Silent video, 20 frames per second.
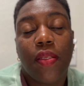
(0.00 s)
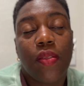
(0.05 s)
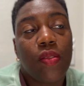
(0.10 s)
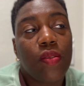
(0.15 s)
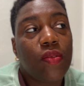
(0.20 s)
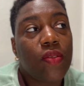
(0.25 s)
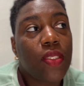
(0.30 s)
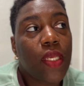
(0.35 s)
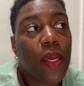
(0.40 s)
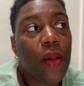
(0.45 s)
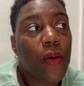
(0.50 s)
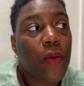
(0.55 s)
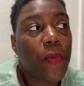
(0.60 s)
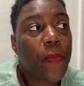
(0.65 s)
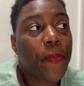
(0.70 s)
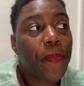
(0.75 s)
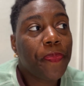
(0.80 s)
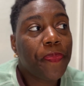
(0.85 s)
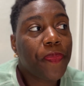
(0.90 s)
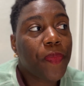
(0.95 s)
So
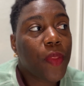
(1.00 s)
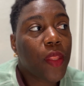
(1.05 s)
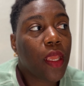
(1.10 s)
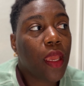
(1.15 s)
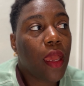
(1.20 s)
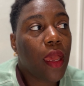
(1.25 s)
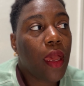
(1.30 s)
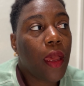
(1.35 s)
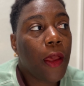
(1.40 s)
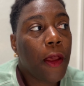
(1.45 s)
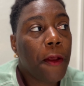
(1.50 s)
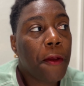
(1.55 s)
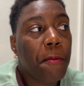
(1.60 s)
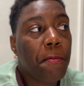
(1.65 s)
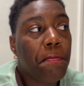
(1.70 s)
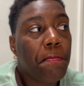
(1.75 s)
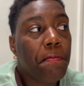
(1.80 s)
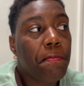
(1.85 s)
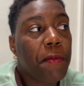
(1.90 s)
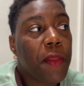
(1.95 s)
um,